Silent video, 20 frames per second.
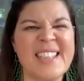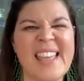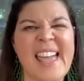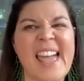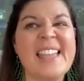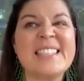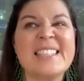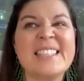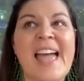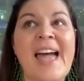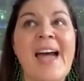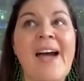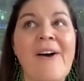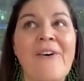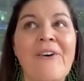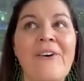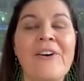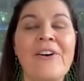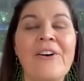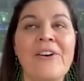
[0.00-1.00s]
That's
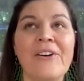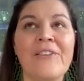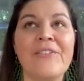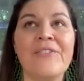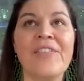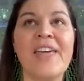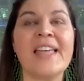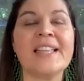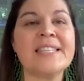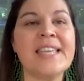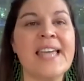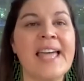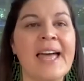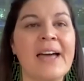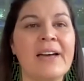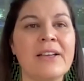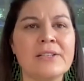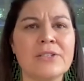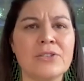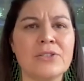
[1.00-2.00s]
how that's
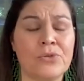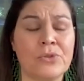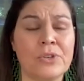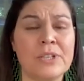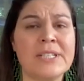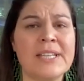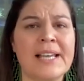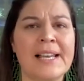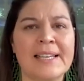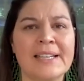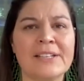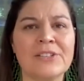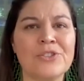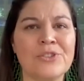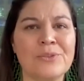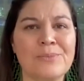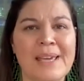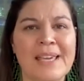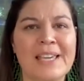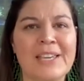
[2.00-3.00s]
how storytelling
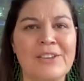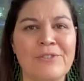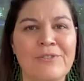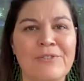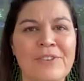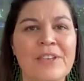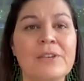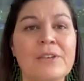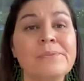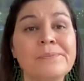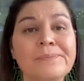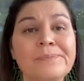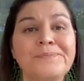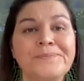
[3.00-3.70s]
should make you feel.